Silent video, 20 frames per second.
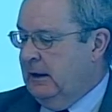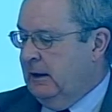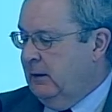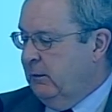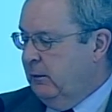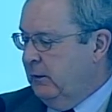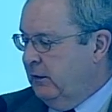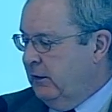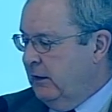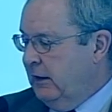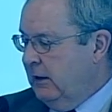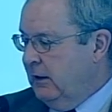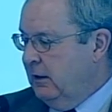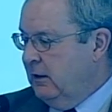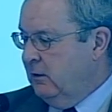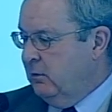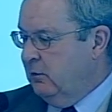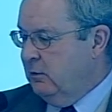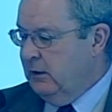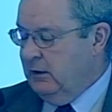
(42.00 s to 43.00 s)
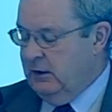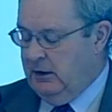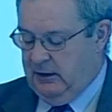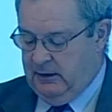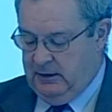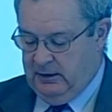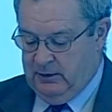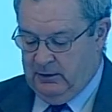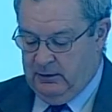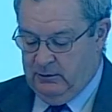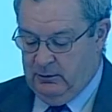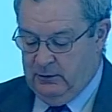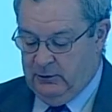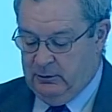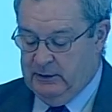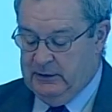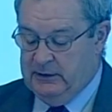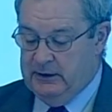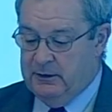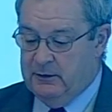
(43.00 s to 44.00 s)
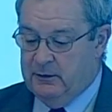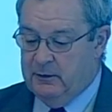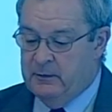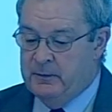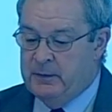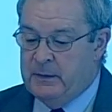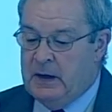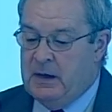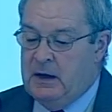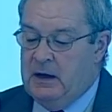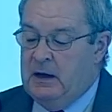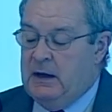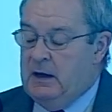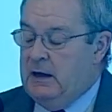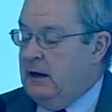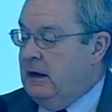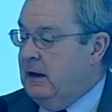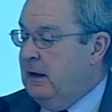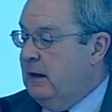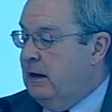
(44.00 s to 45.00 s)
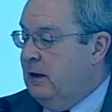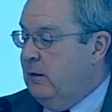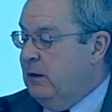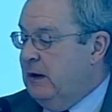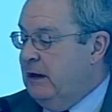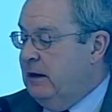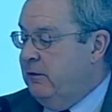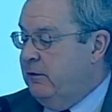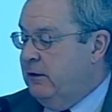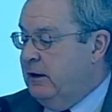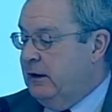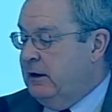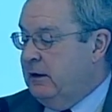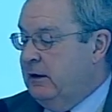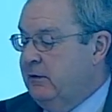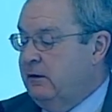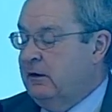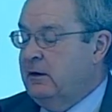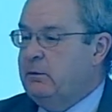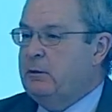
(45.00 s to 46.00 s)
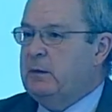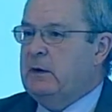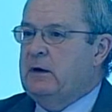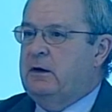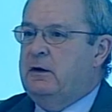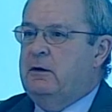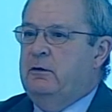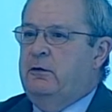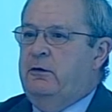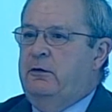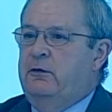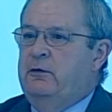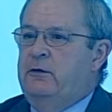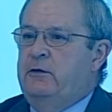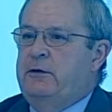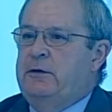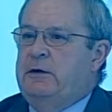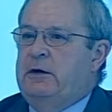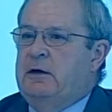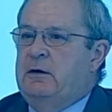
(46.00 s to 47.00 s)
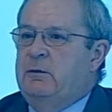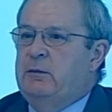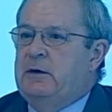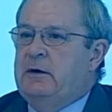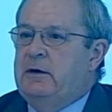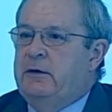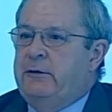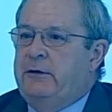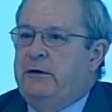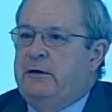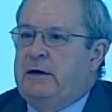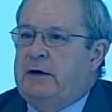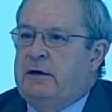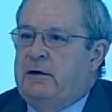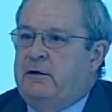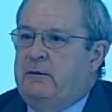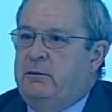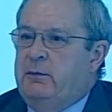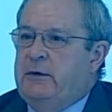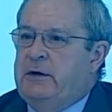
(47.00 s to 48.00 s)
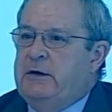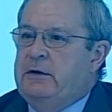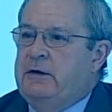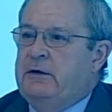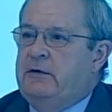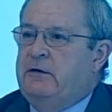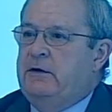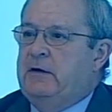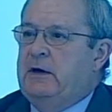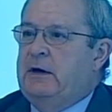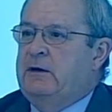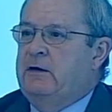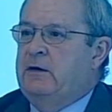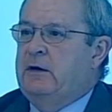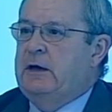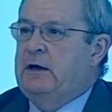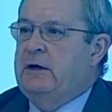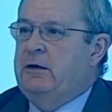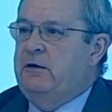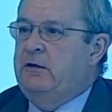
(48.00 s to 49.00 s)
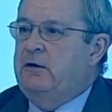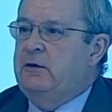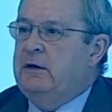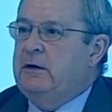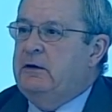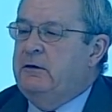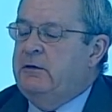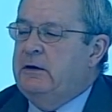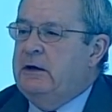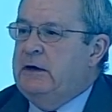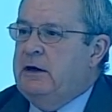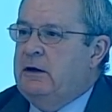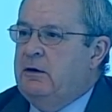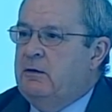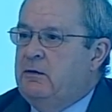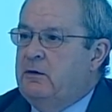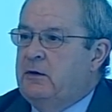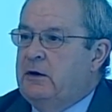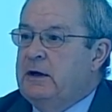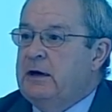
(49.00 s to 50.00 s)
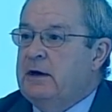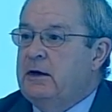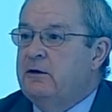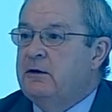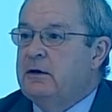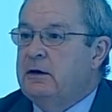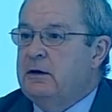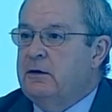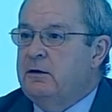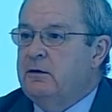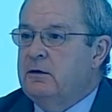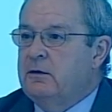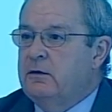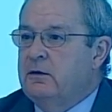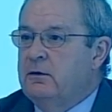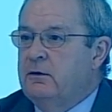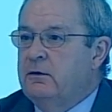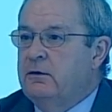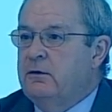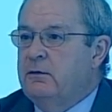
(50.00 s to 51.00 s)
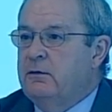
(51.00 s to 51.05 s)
say who we are and what we do. INTREC is a consortium of six British education and training organizations